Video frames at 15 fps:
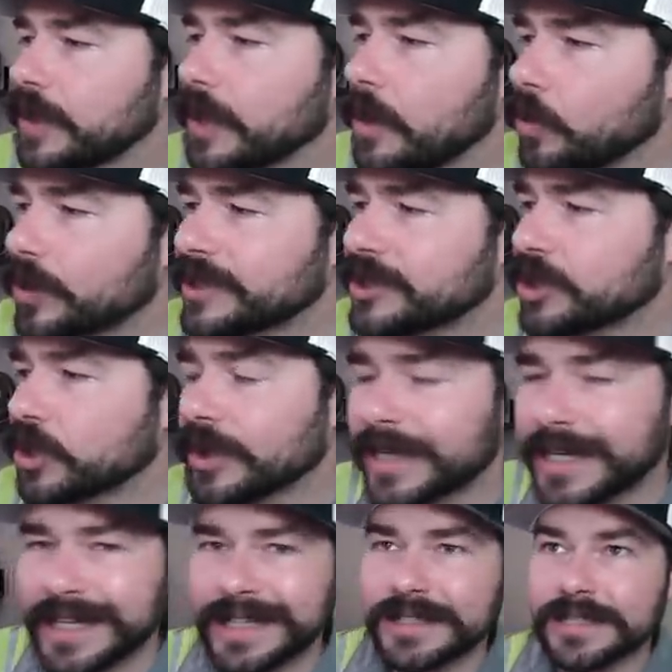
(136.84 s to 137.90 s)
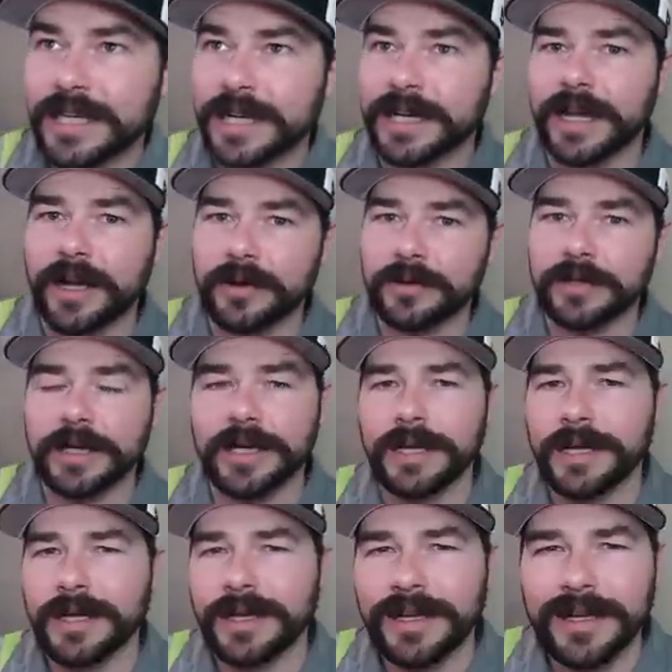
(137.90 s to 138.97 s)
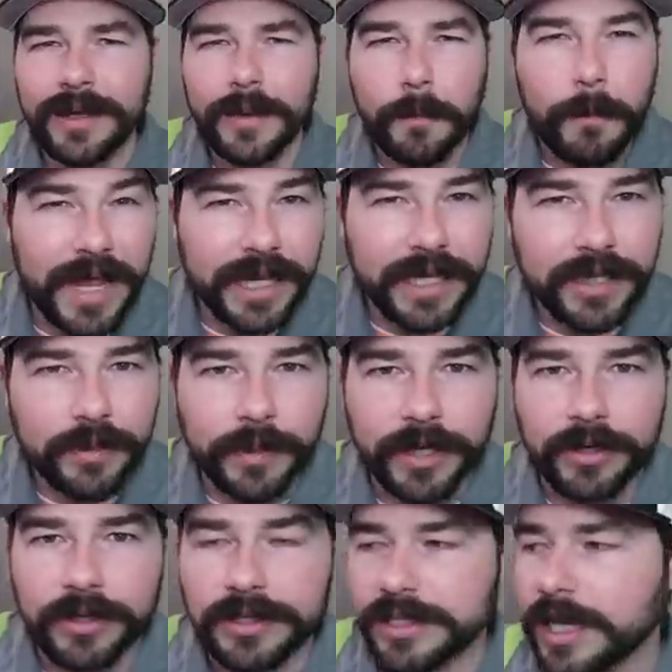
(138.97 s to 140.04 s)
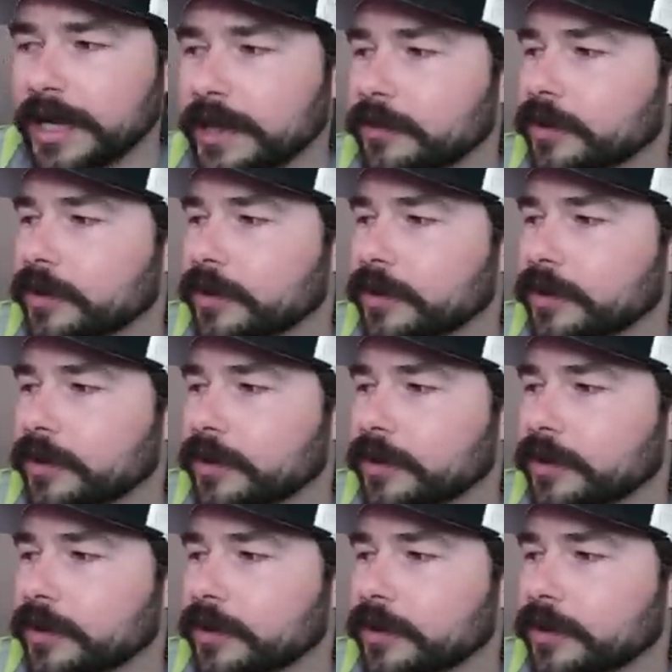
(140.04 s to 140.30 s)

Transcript: would turning it inside out make it a better design?